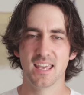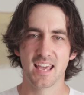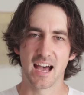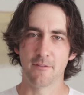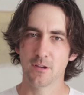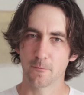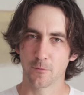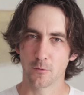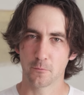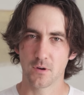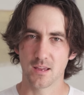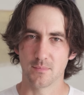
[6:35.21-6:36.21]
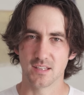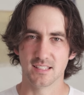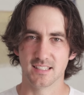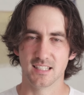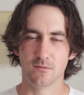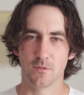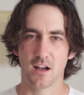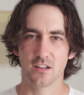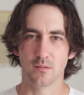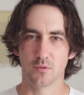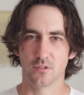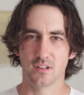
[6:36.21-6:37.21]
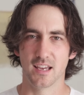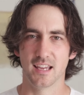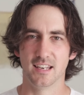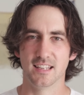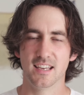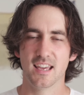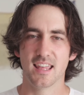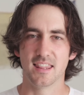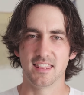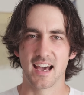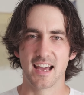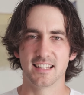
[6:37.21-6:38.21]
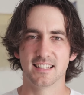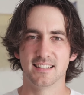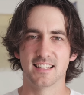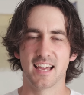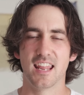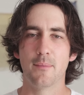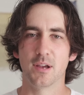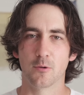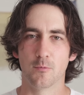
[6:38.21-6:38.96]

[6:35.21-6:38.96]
Having full frame is invaluable, and that dynamic